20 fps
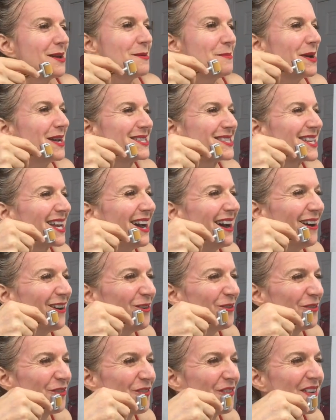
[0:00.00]
on
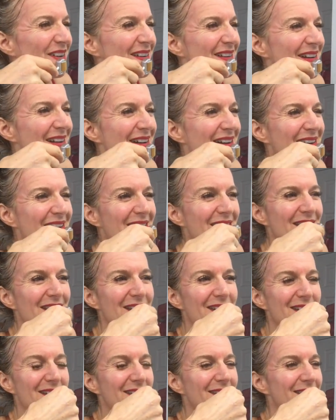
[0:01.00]
myself.
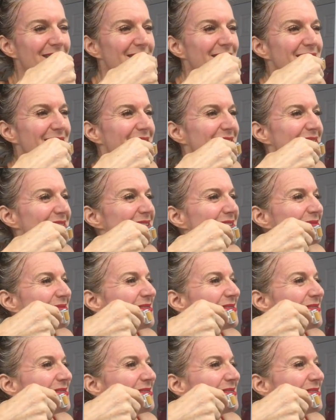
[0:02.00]
Because I